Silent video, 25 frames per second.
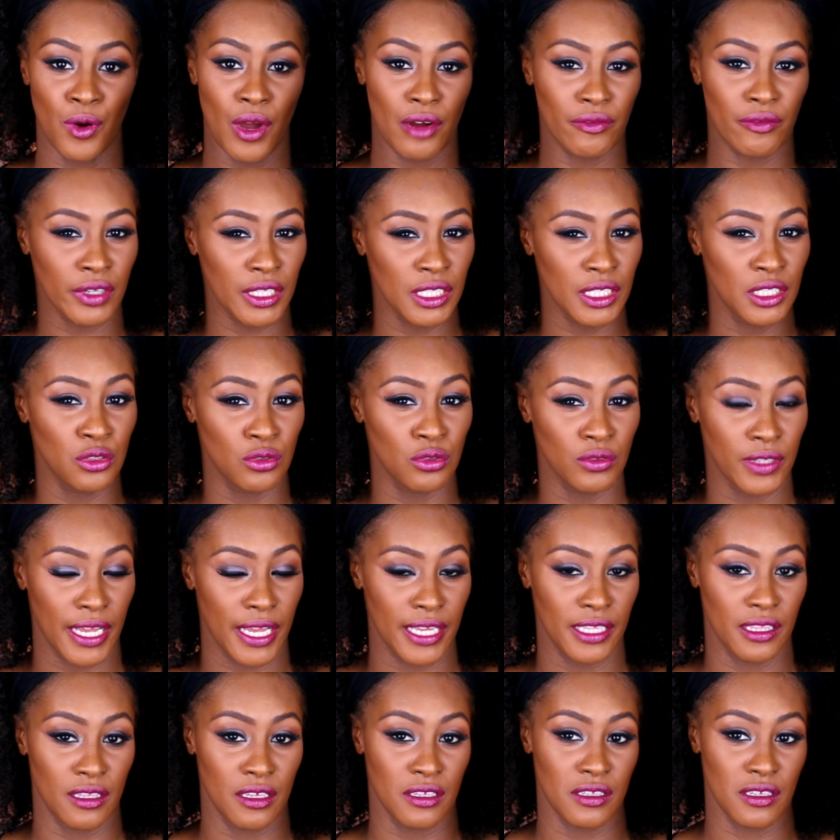I really do
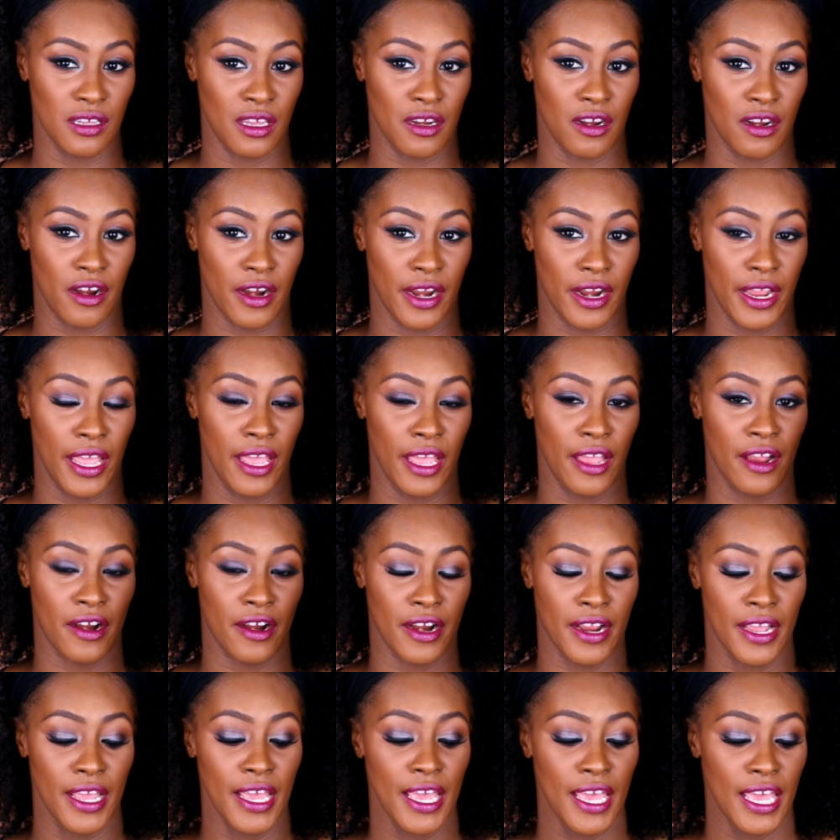like this in her
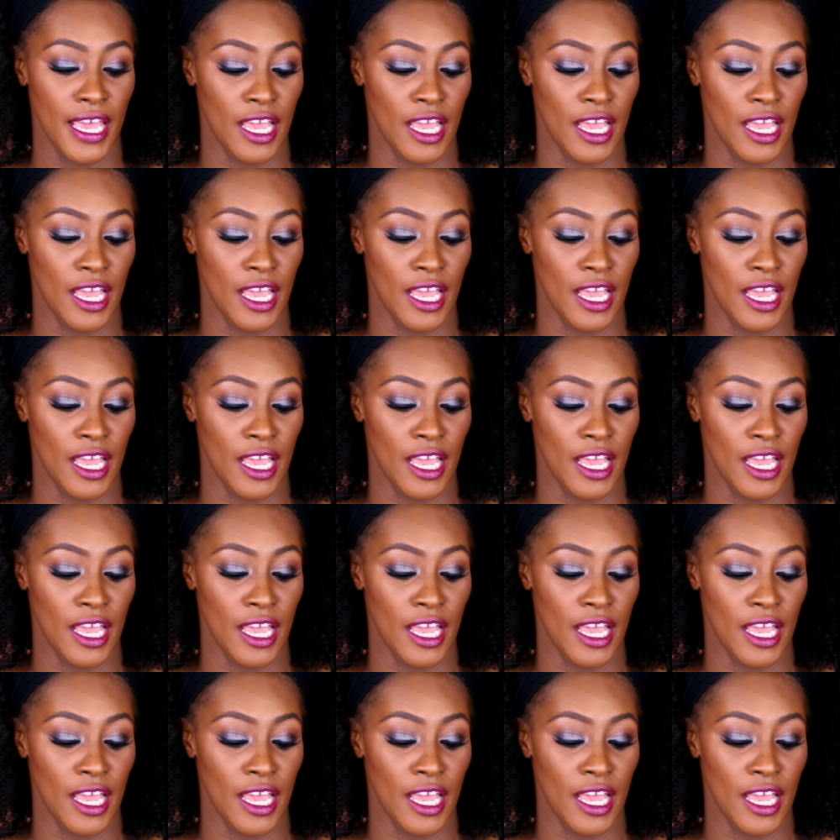hair.